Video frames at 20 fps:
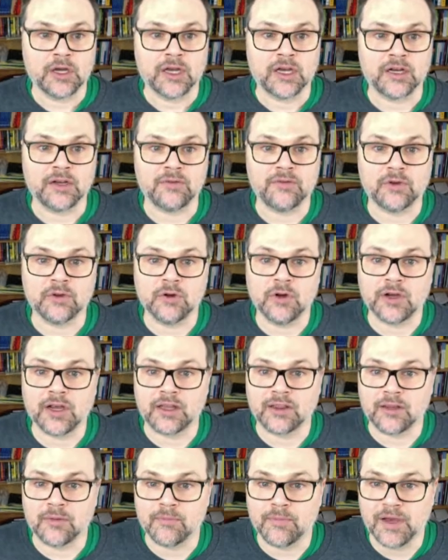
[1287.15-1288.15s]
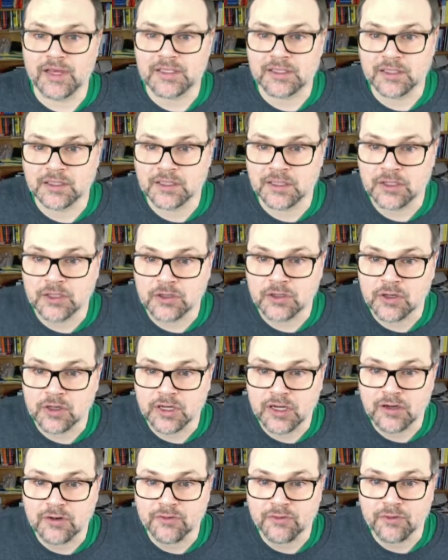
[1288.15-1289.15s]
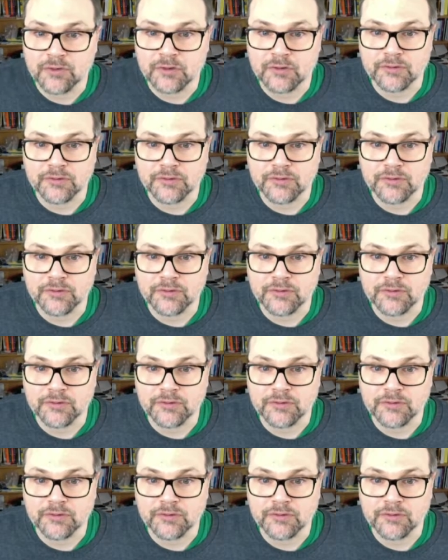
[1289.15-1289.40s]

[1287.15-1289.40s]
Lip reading: And if you look at them, basically you're looking for the